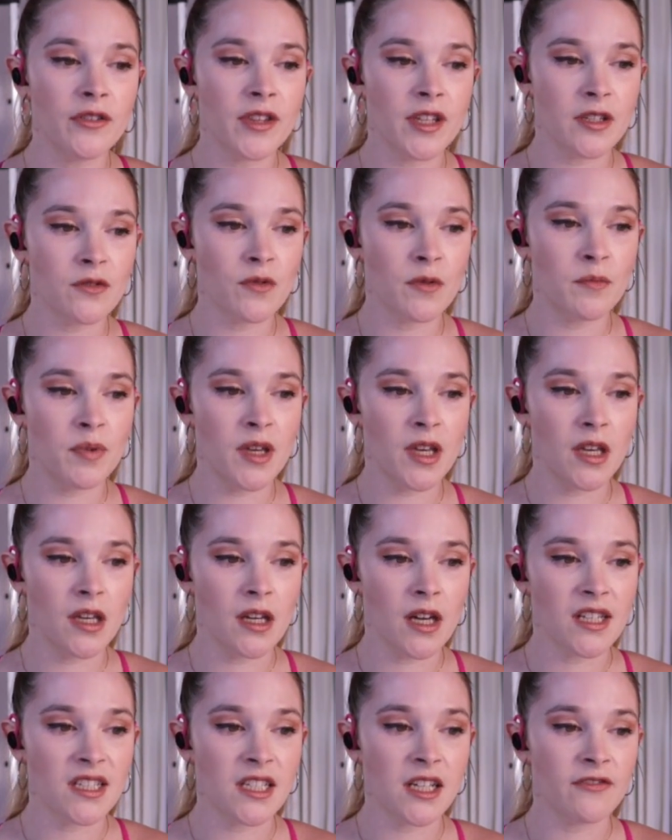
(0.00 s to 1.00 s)
this would be
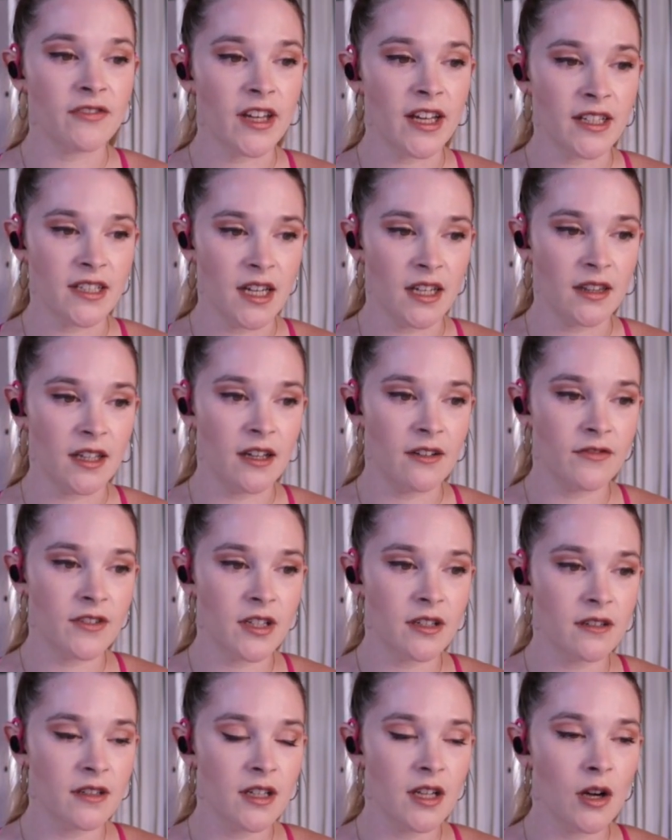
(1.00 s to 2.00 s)
a stiff leg deadlift,
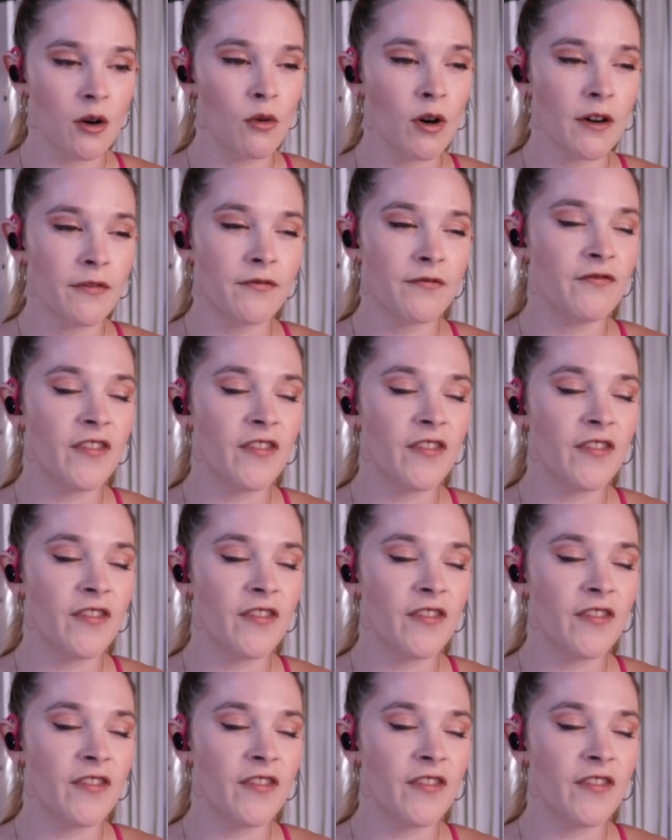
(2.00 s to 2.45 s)
or